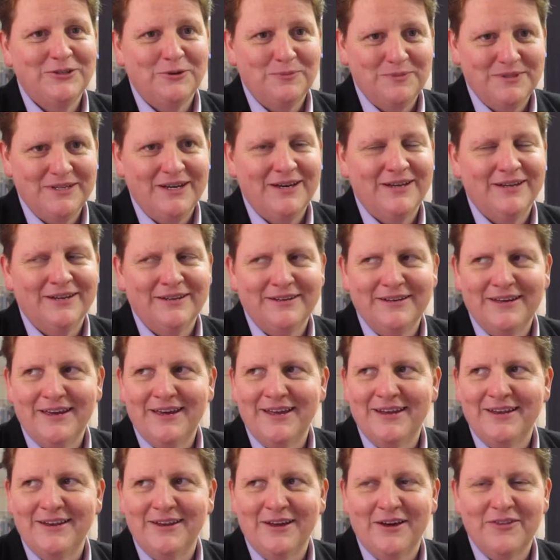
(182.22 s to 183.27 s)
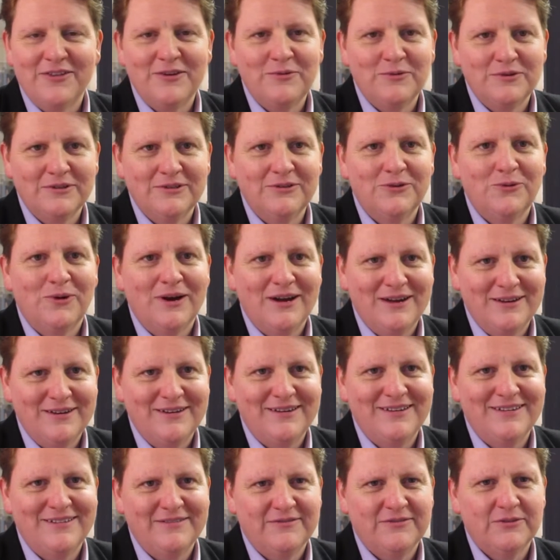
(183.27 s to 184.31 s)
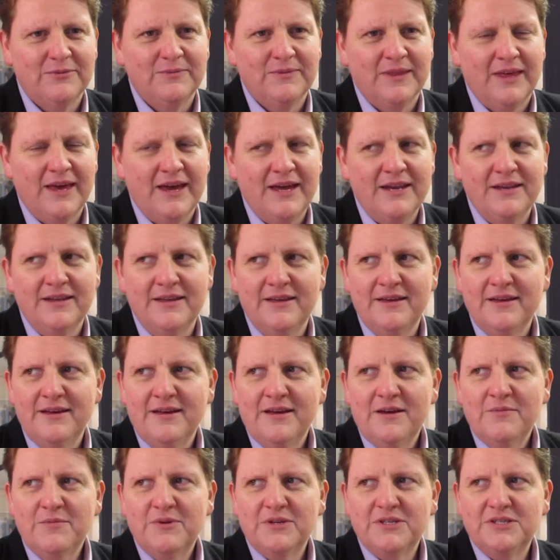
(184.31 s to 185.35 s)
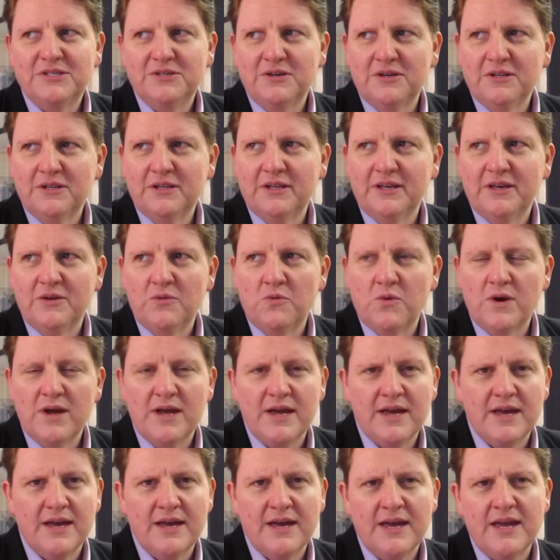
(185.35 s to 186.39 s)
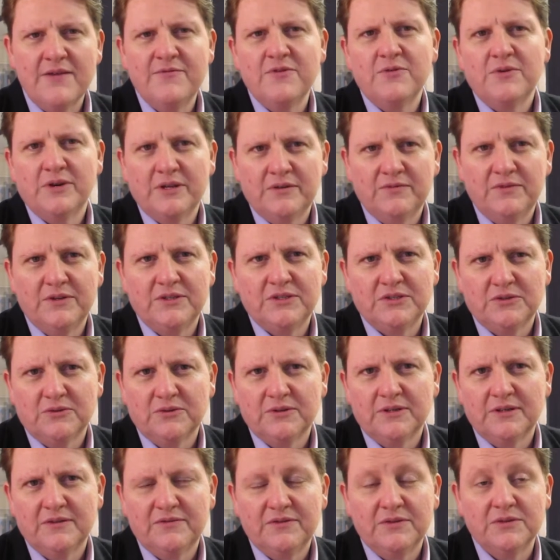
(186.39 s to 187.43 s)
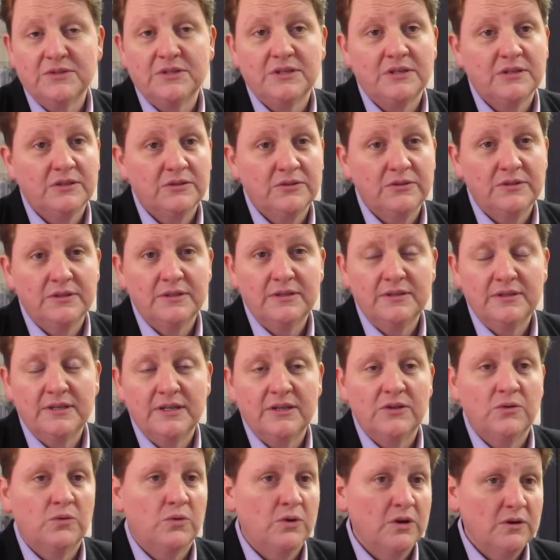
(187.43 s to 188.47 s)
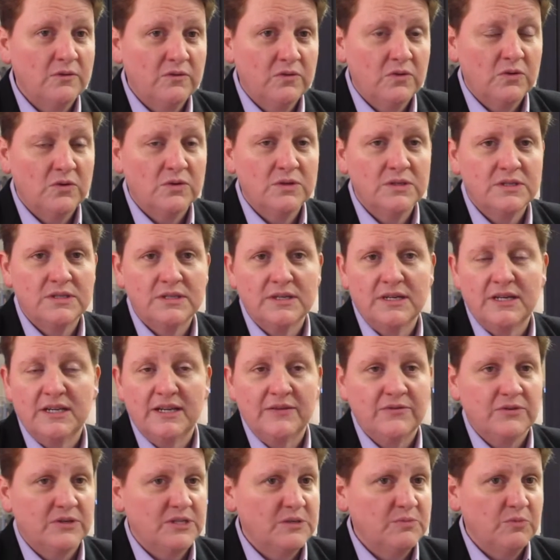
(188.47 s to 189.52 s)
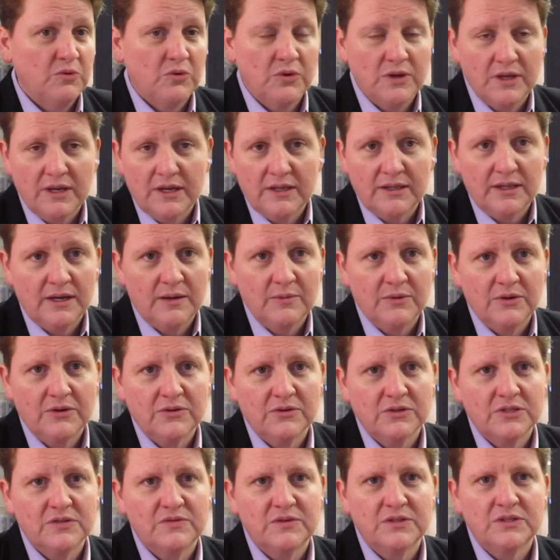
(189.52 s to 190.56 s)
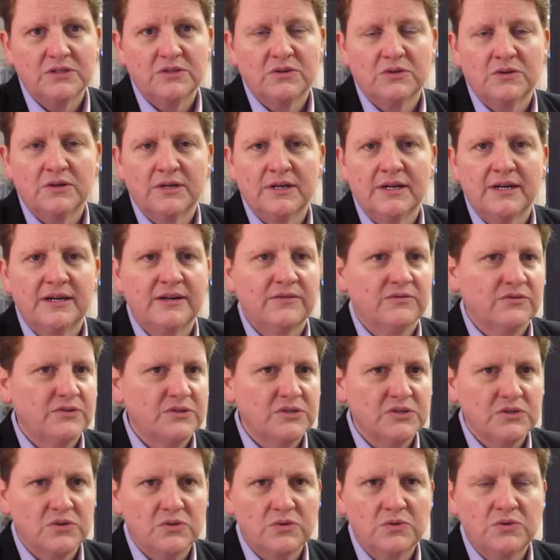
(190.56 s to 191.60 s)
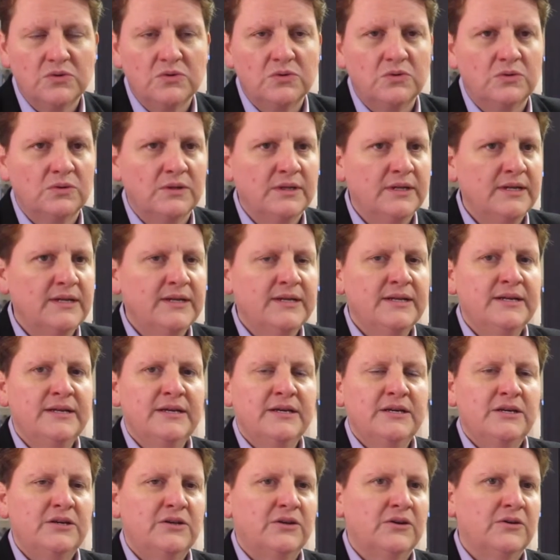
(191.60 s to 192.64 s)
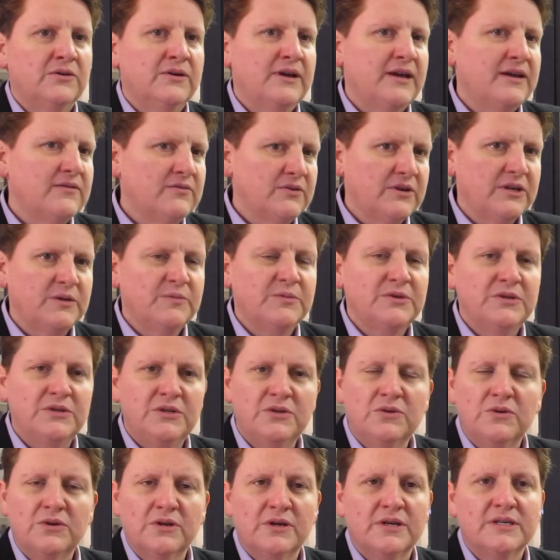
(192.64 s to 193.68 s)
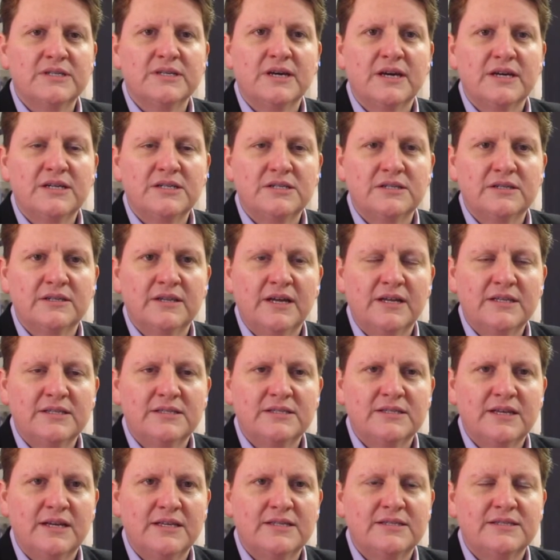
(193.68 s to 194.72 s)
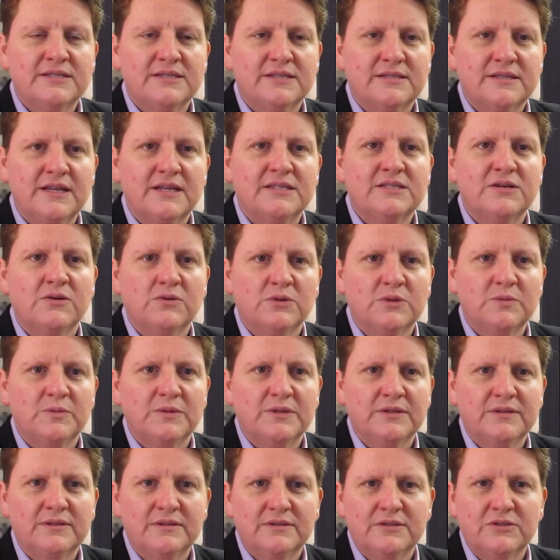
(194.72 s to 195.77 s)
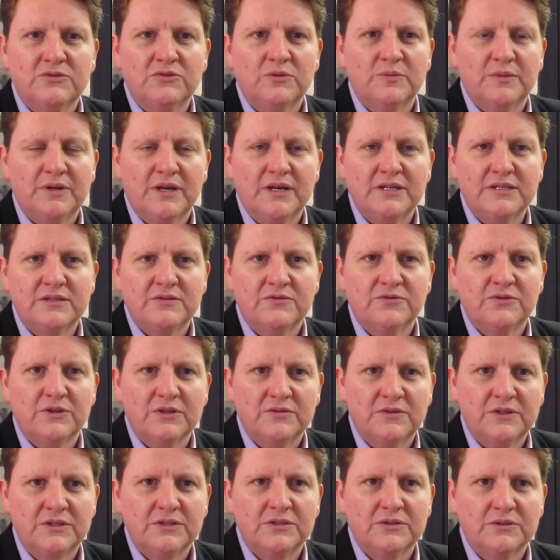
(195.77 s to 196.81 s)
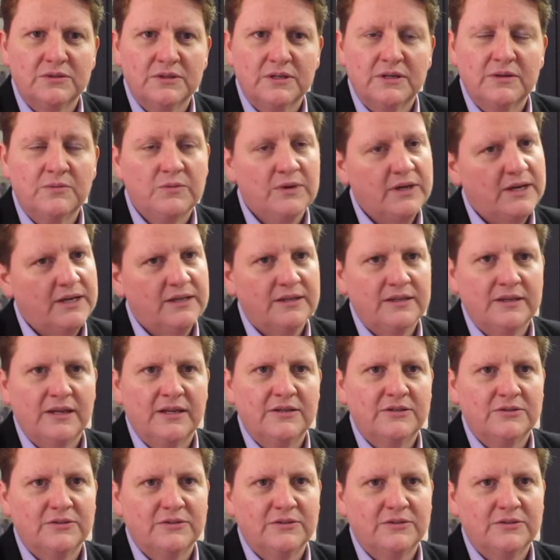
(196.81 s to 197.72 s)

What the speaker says: job done, and I think we're a little way from that. But it's certainly where everyone in Victoria feels included, in the workforce, in every sporting club across Victoria, every school, you know, every community organisation. That's ultimate discrimination-free Victoria, and we're heading in that